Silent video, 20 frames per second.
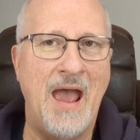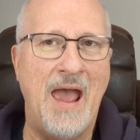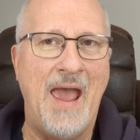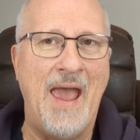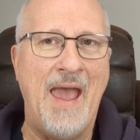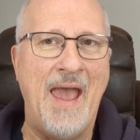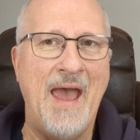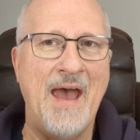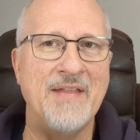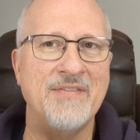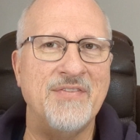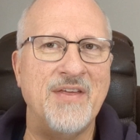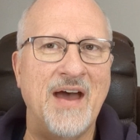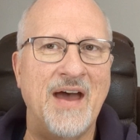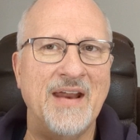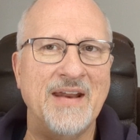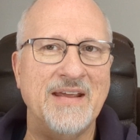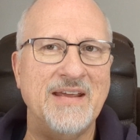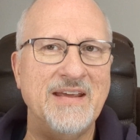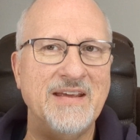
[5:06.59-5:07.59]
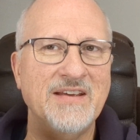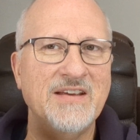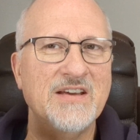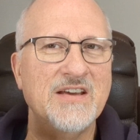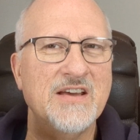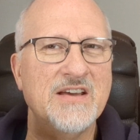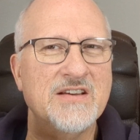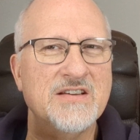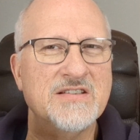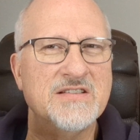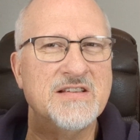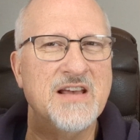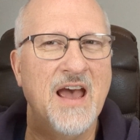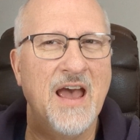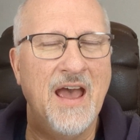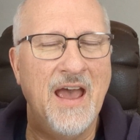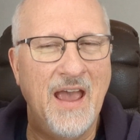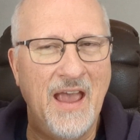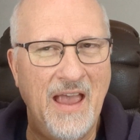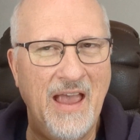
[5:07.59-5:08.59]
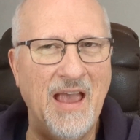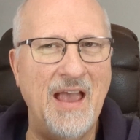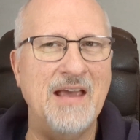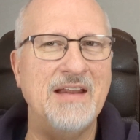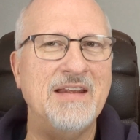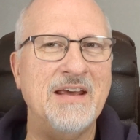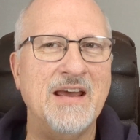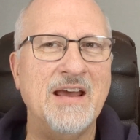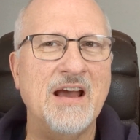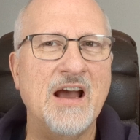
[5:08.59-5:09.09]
and that he is hating